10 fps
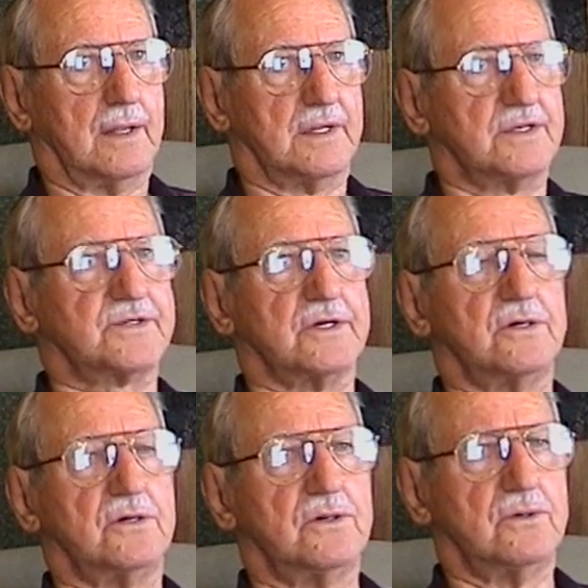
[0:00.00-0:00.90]
there's
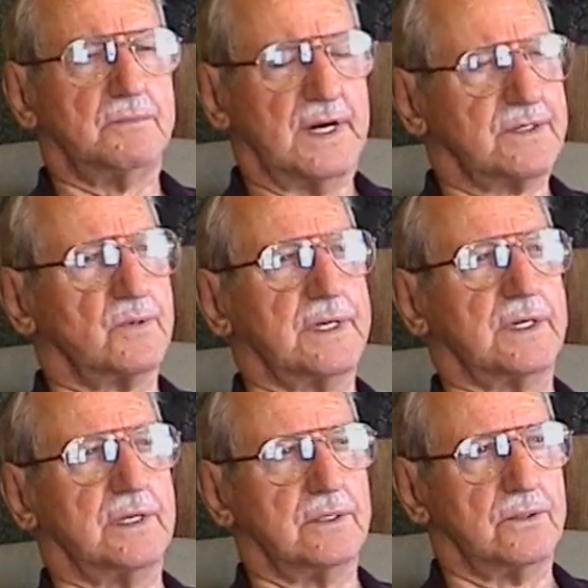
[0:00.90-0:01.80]
so much we
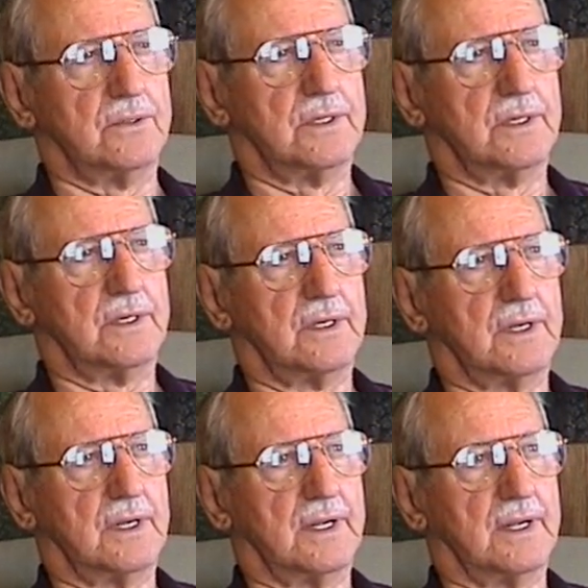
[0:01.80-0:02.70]
could do
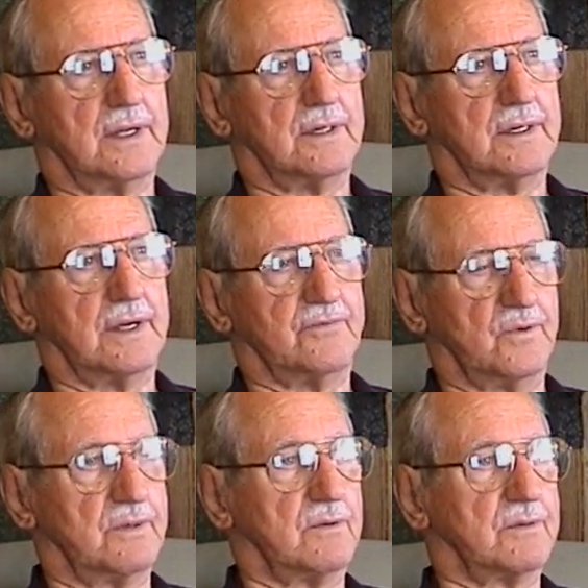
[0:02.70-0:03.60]
if
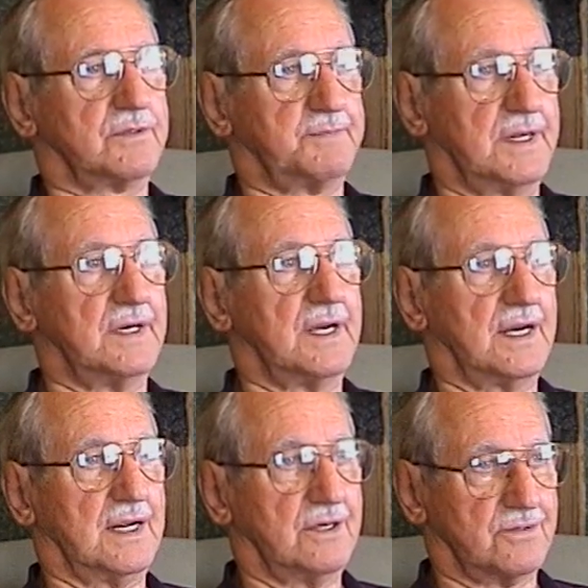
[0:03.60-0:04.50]
we were spending
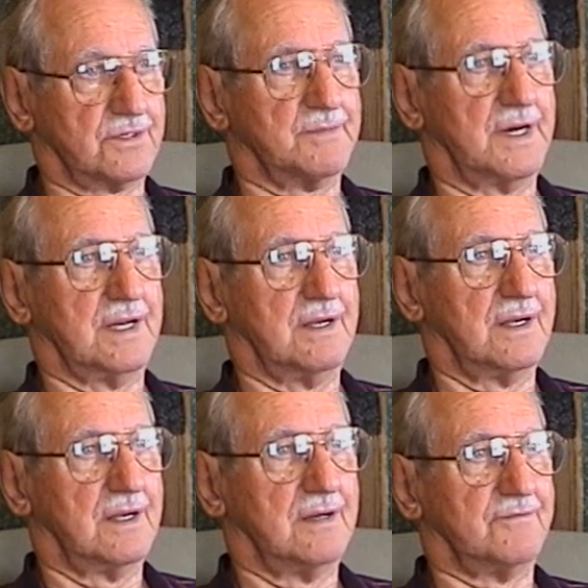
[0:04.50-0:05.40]
that interest money
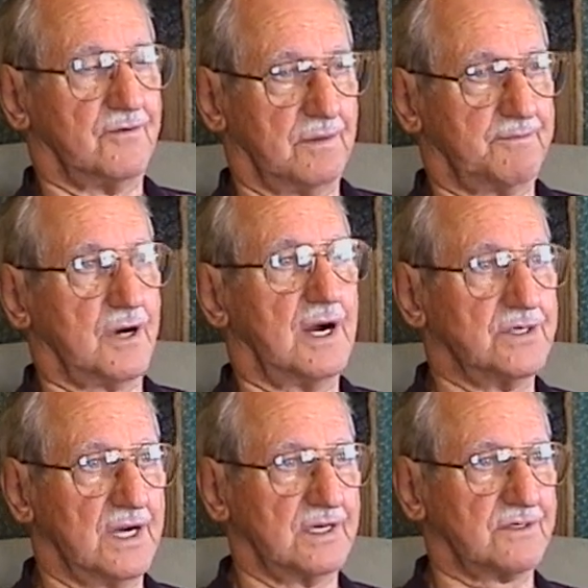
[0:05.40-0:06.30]
for
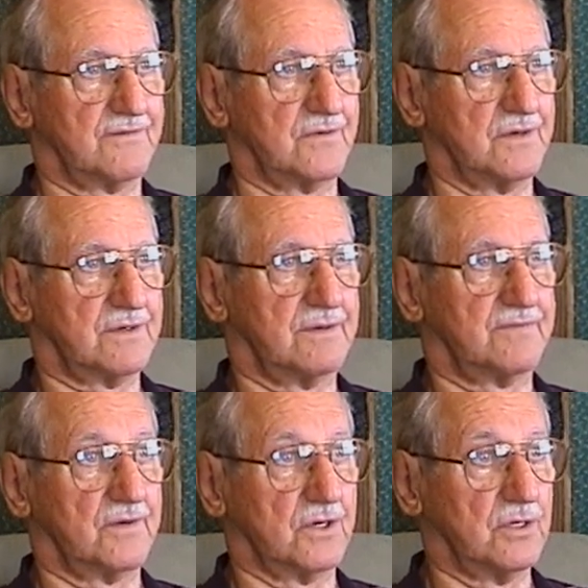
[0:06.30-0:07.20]
projects or for,
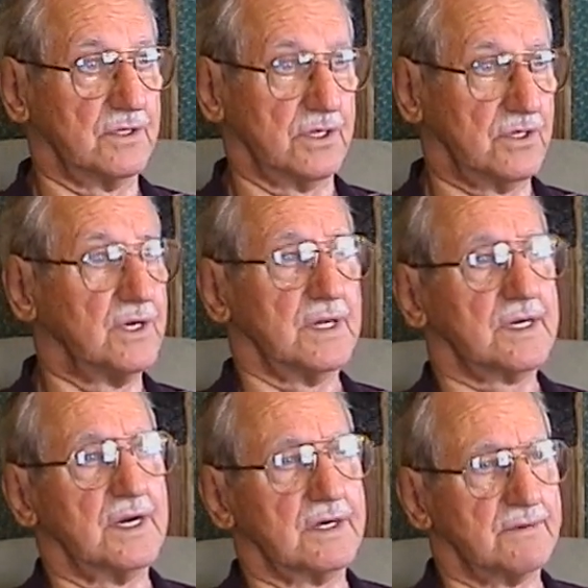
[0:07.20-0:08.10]
for the good of the
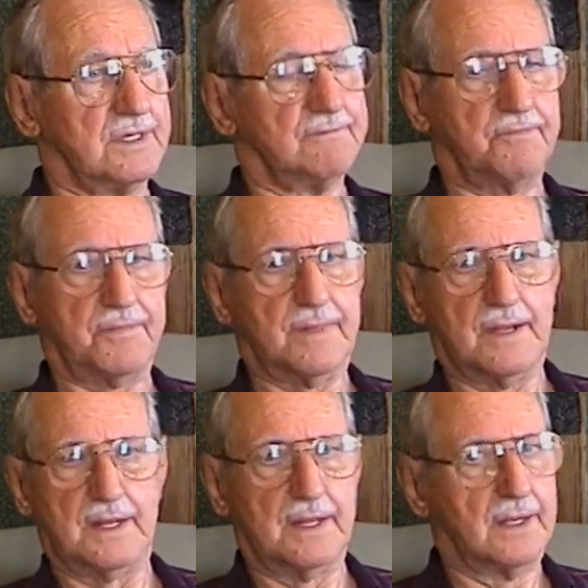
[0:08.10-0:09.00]
country.
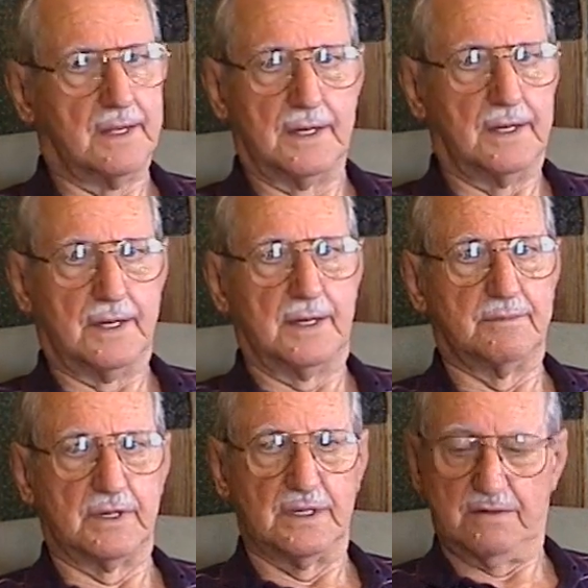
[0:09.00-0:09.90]
Mm-hmm.
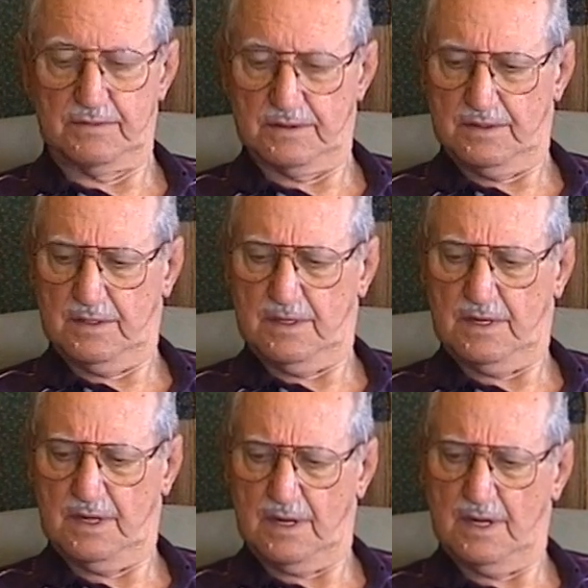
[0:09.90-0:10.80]
Unbelievable.
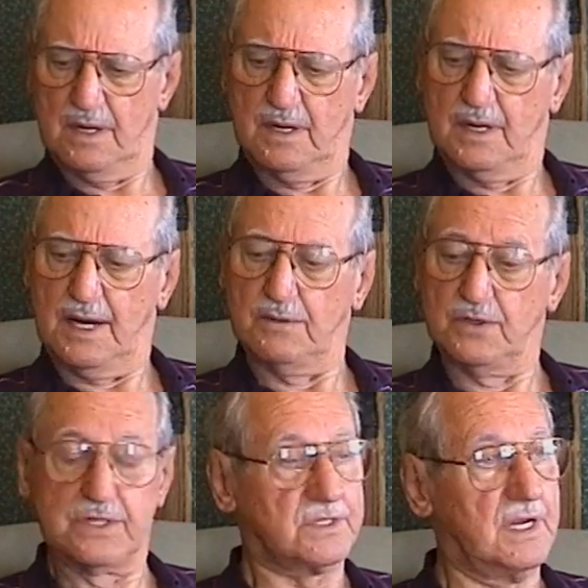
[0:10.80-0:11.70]
Mm-hmm. And
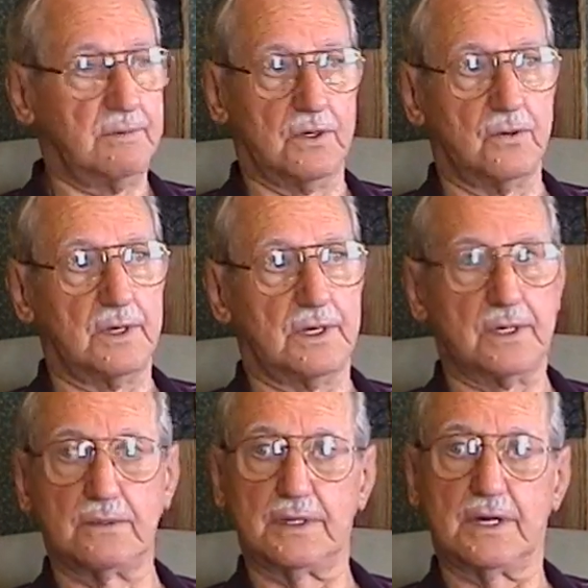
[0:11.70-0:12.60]
we just keep going
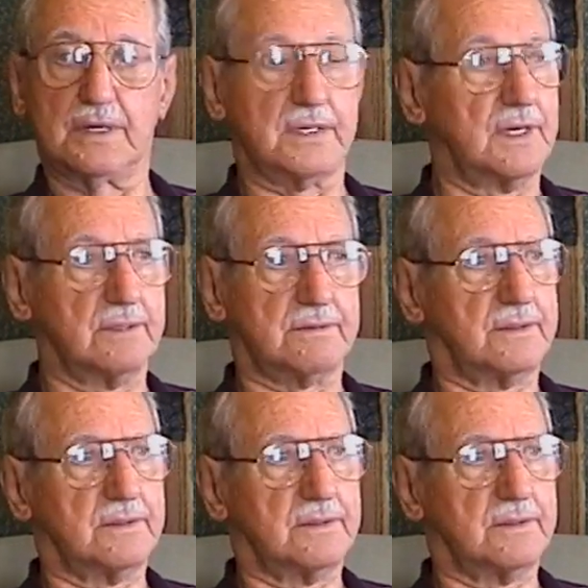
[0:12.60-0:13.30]
and going. They're, they're